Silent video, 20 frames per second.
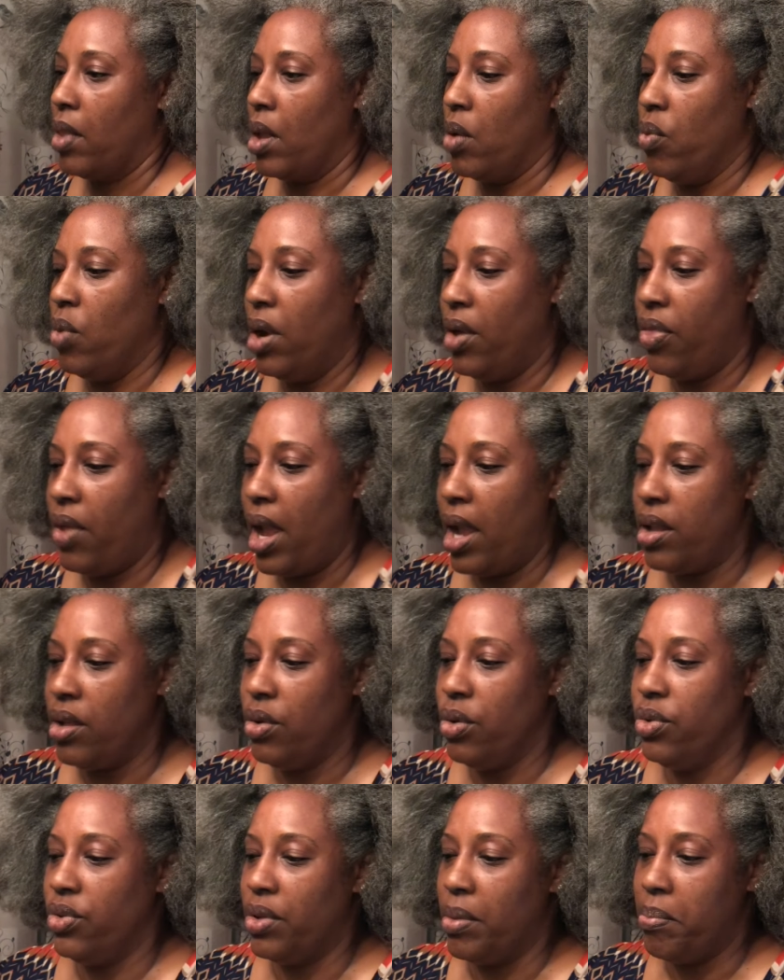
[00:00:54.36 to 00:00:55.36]
Whether I
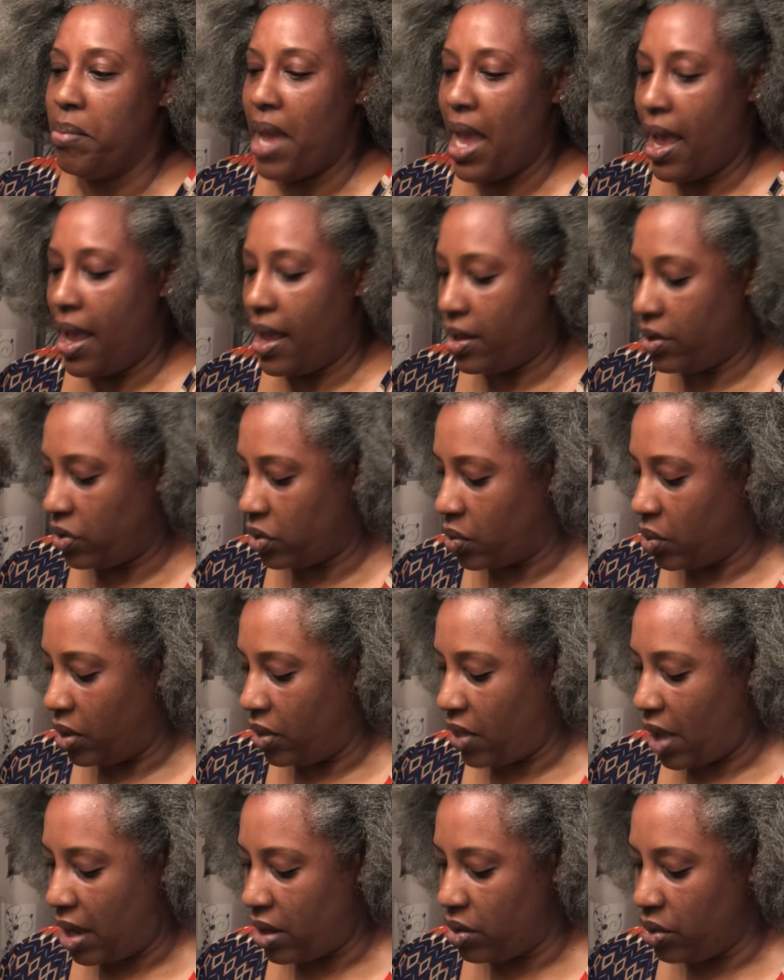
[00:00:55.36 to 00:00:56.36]
use a mask,
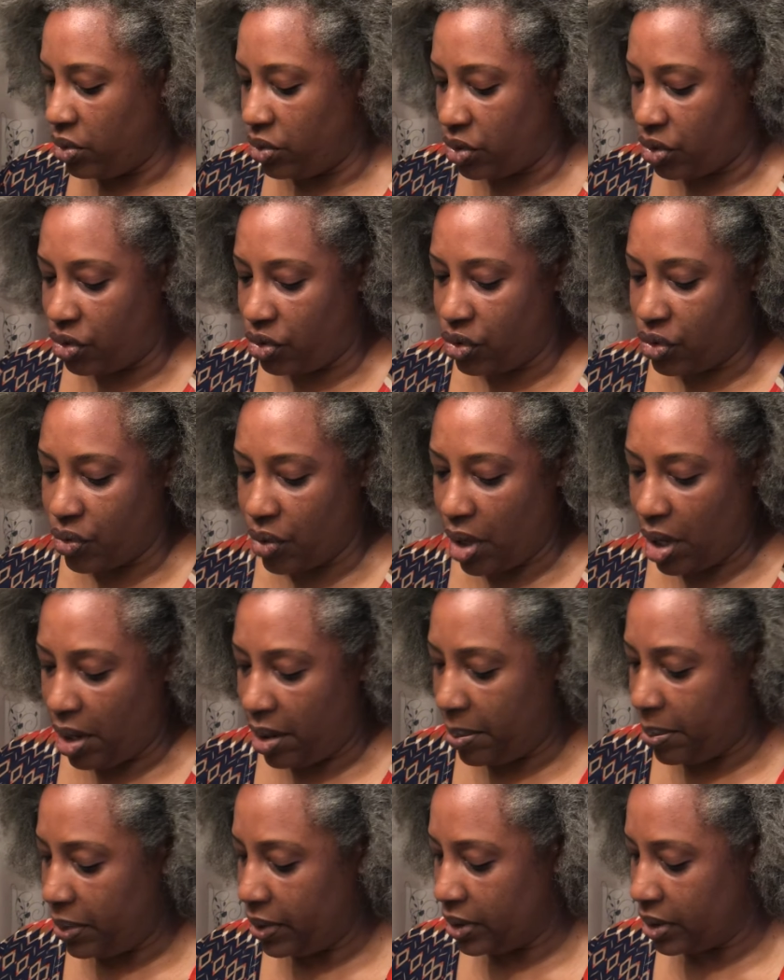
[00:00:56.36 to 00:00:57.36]
whether I use a
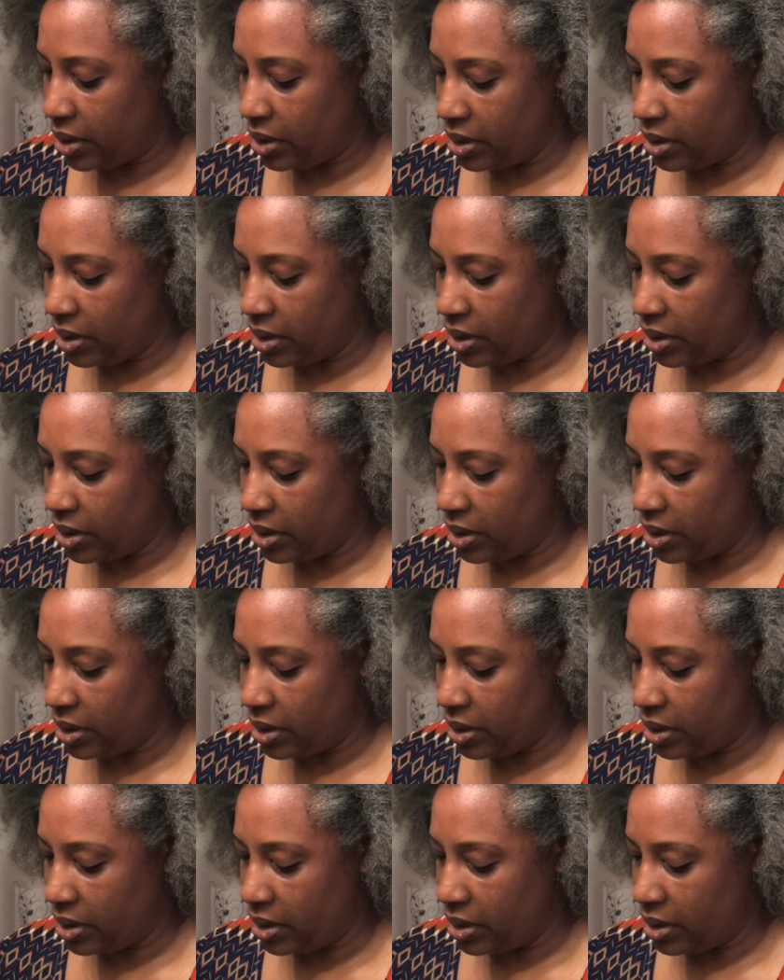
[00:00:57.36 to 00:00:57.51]
scrub,